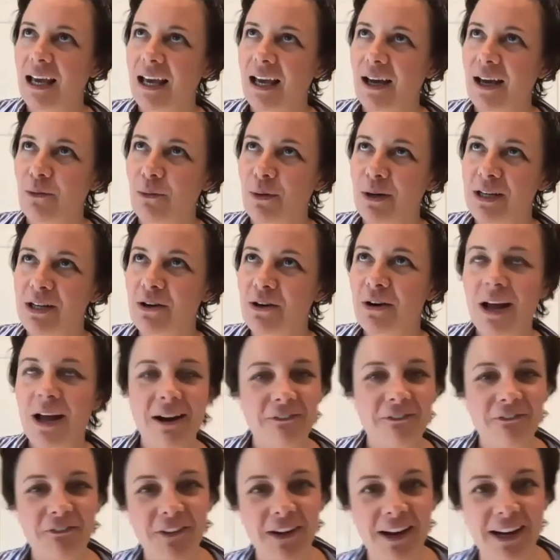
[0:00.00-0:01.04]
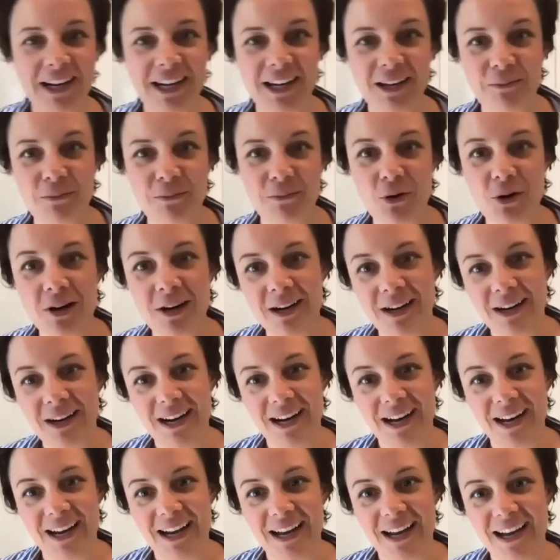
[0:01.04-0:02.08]
We don't have fun anymore.
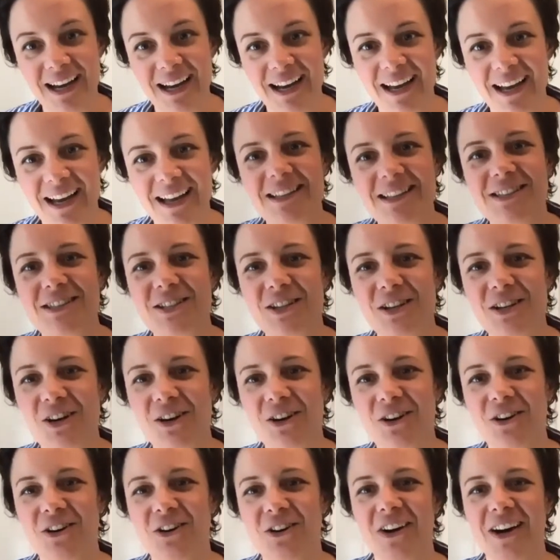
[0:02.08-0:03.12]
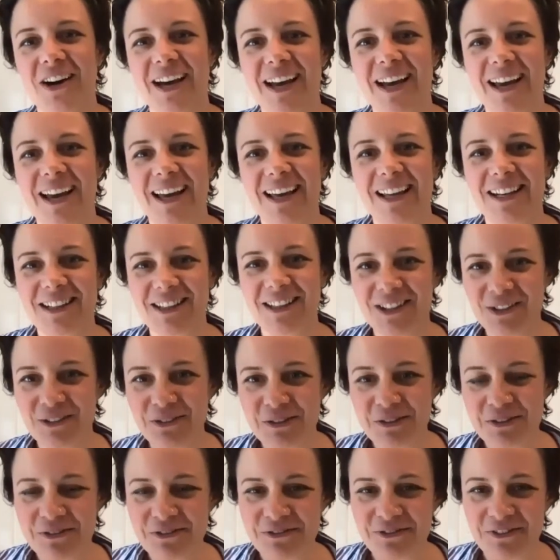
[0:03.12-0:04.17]
And so in
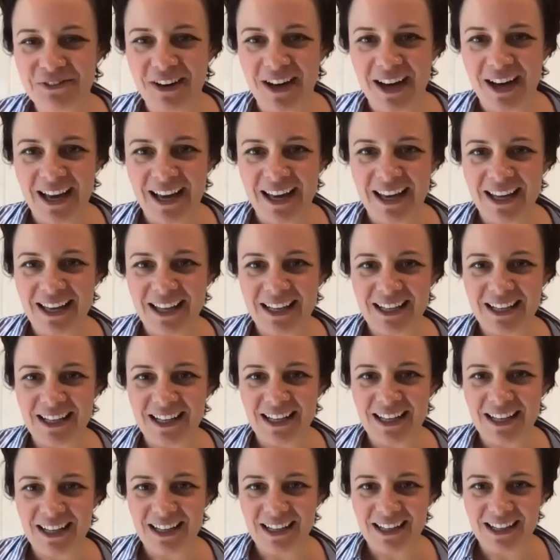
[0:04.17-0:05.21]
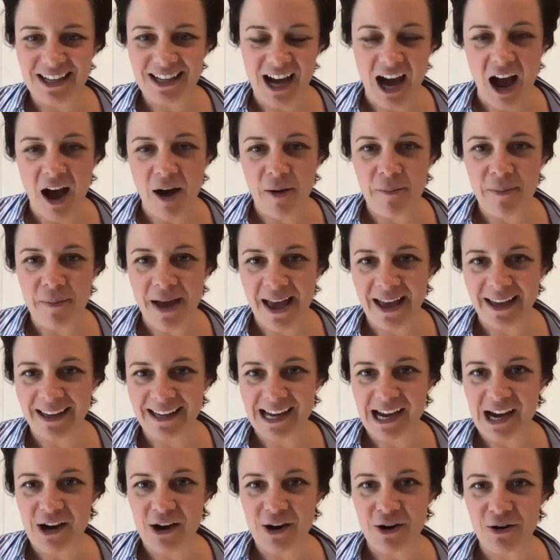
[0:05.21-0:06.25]
lieu of fun, come hang
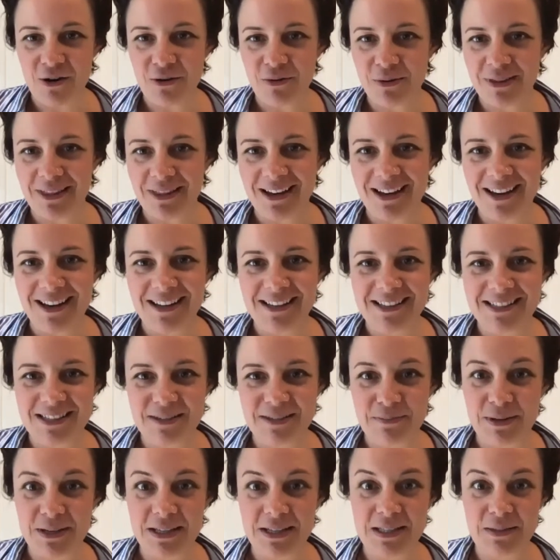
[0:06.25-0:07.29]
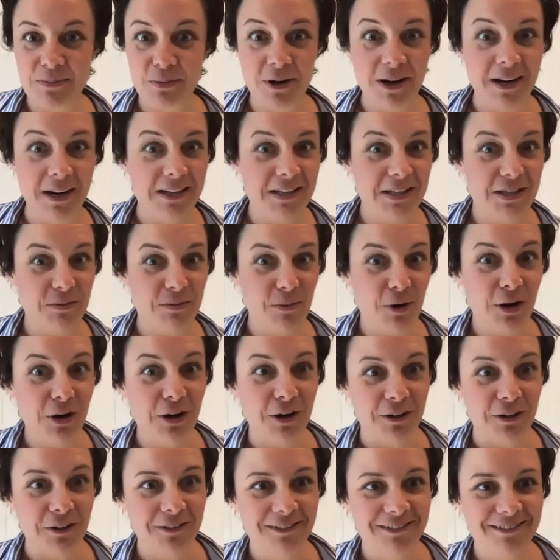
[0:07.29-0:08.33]
out with us and be surprised
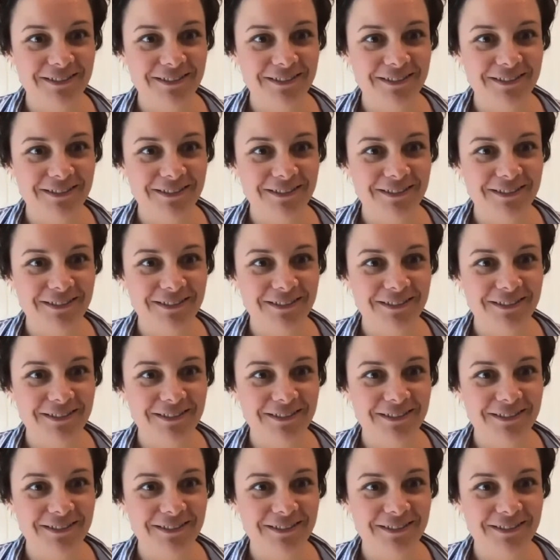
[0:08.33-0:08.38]
tomorrow.